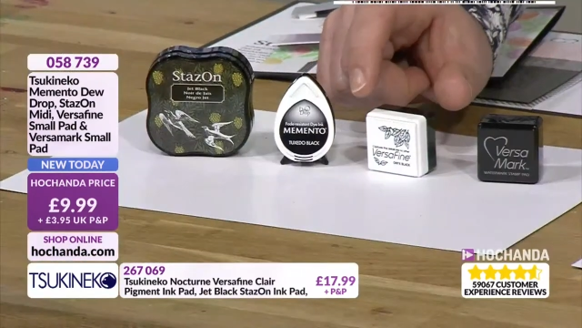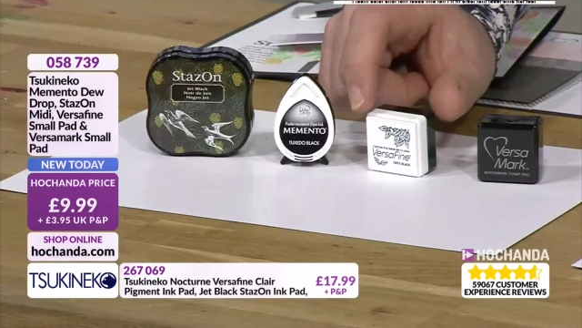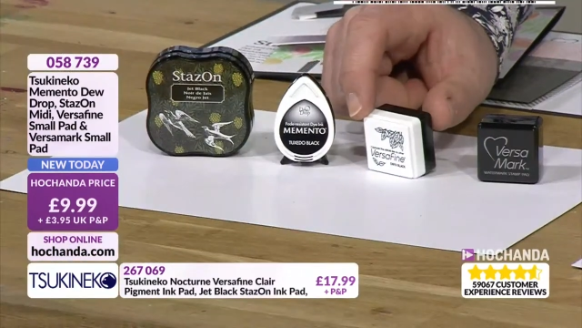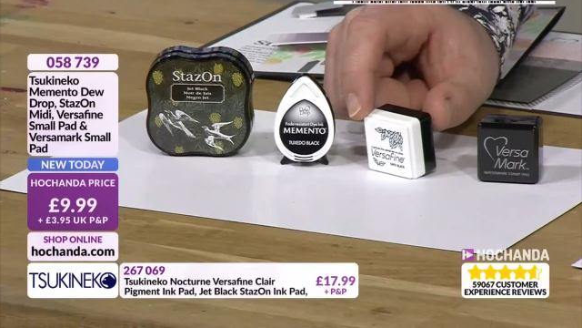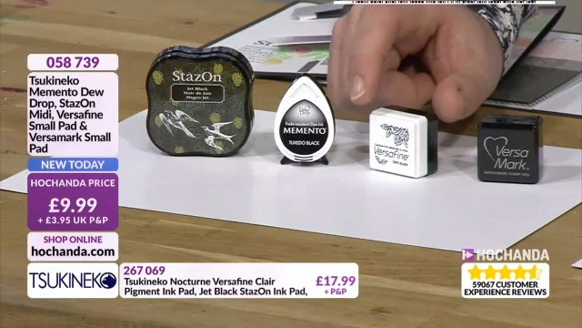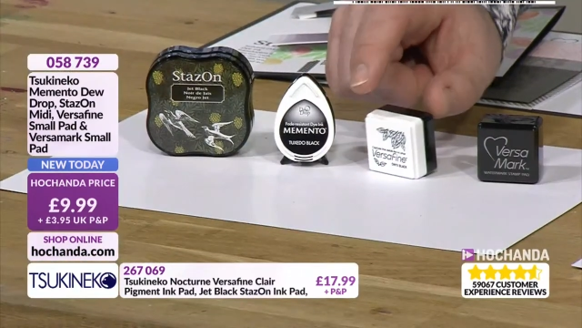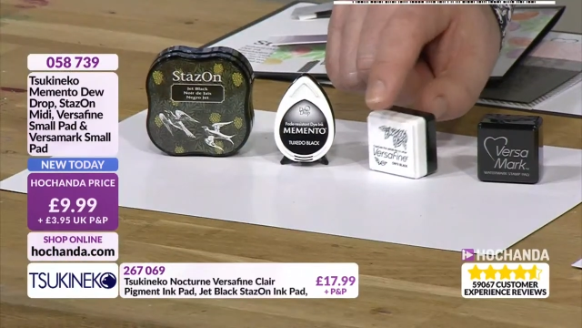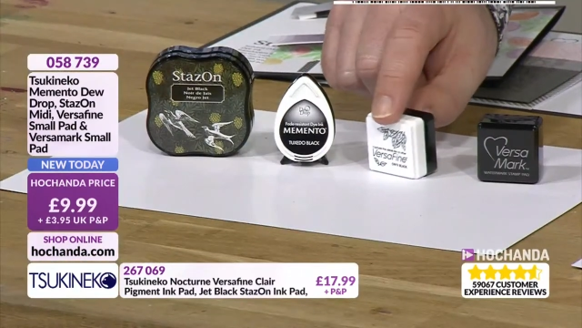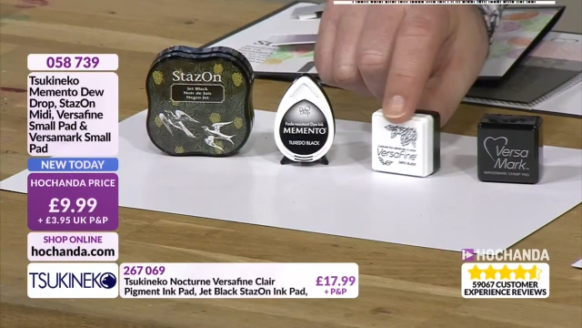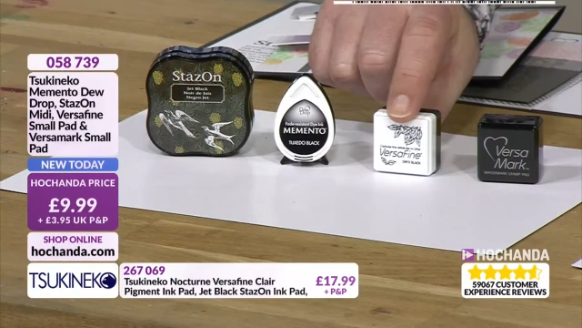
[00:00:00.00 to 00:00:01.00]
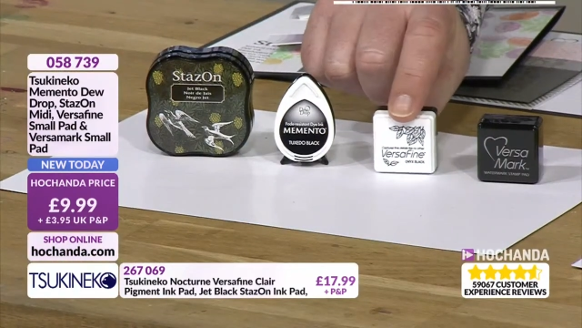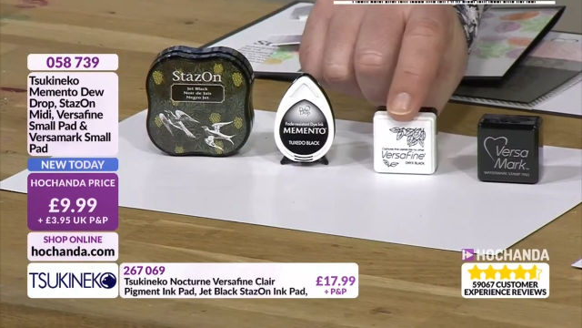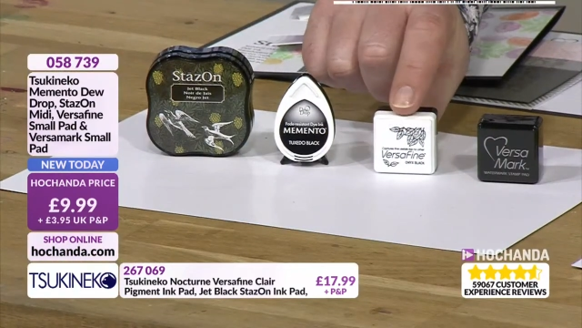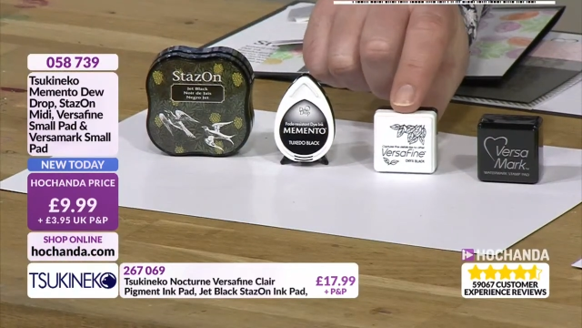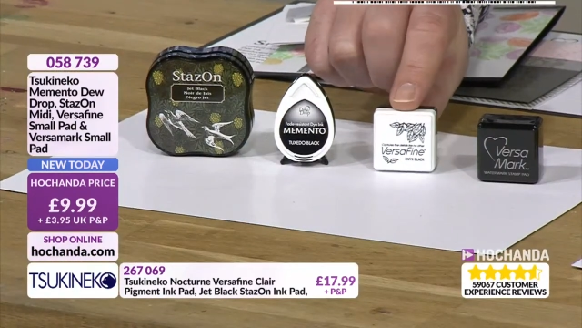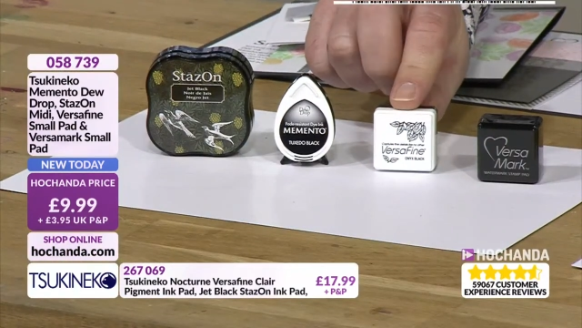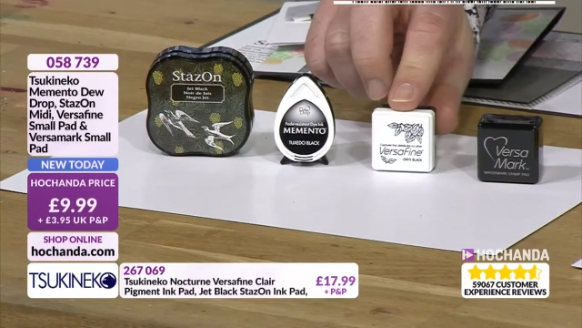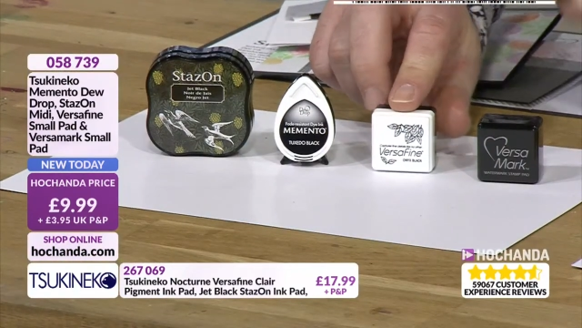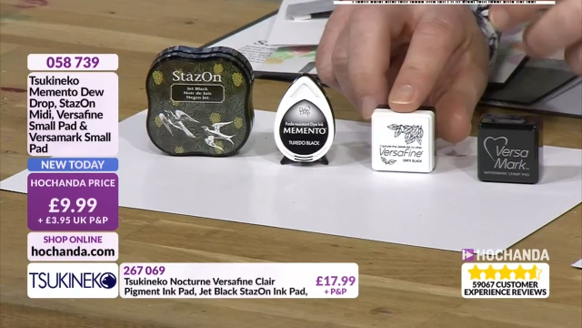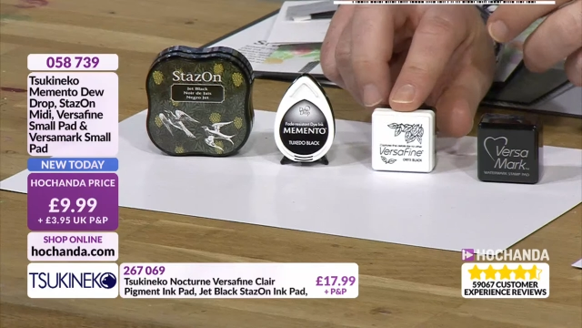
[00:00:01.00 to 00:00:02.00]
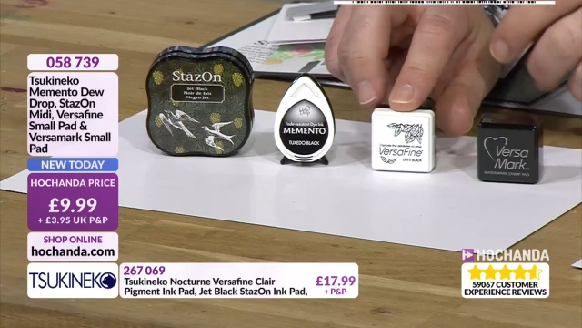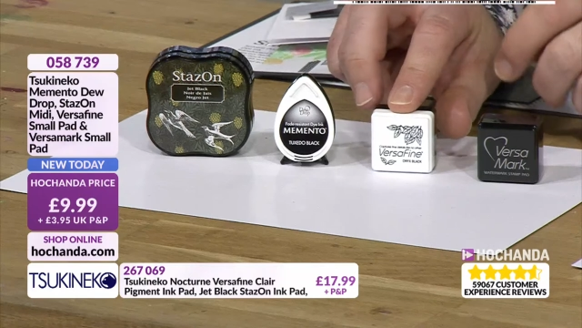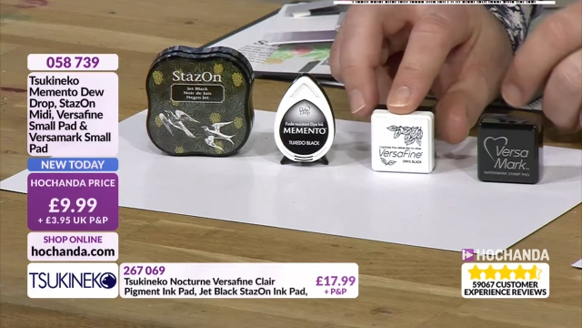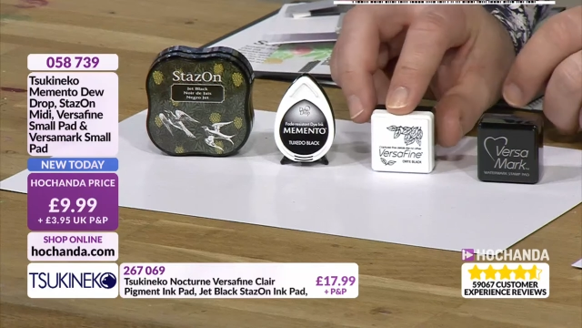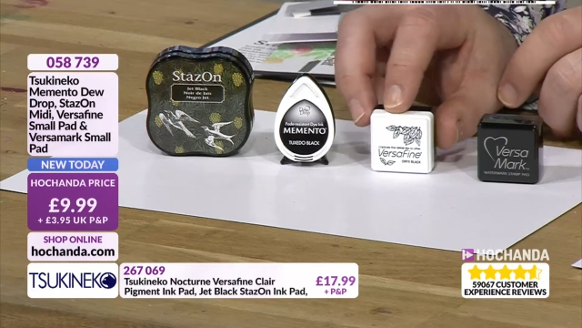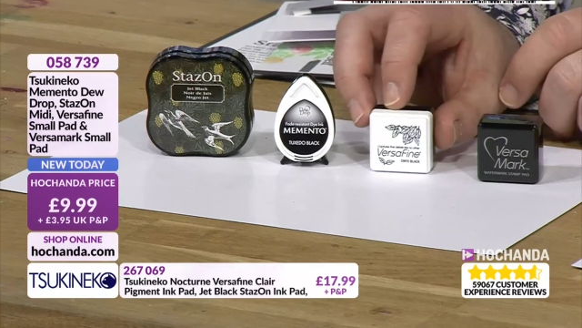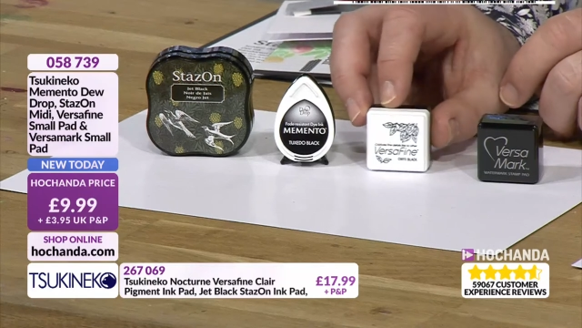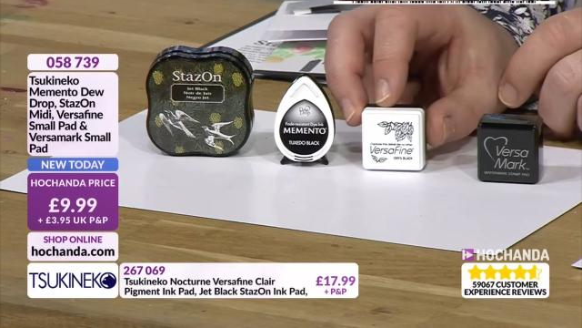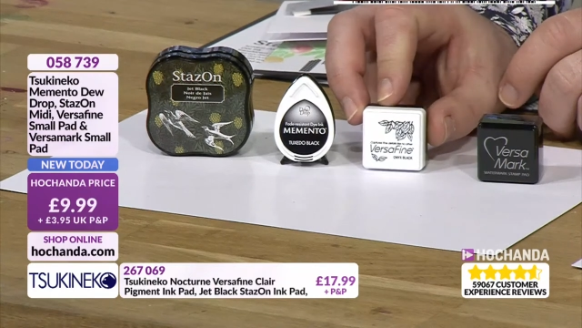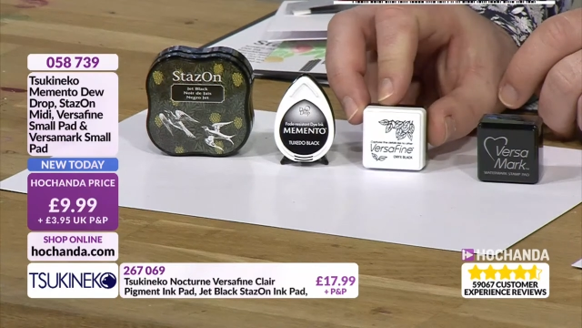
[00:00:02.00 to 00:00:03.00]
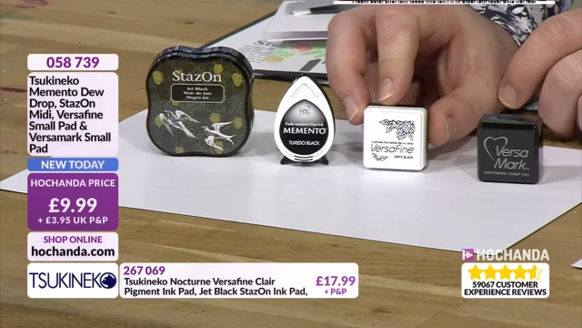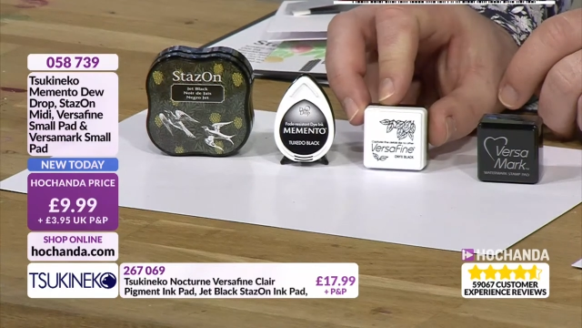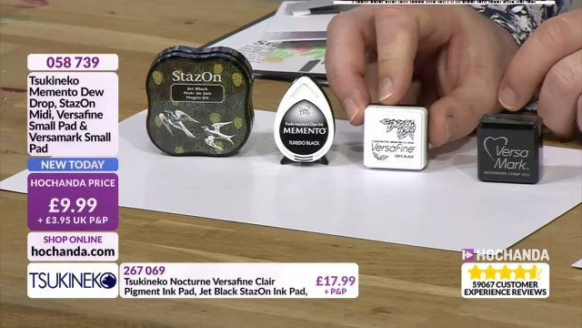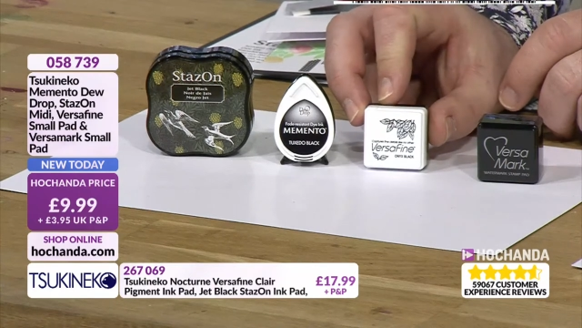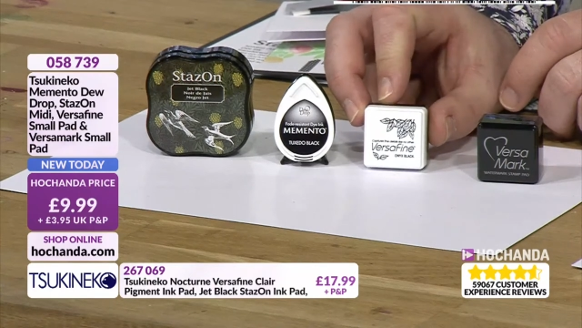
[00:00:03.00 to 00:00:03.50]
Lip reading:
(no speaker visible)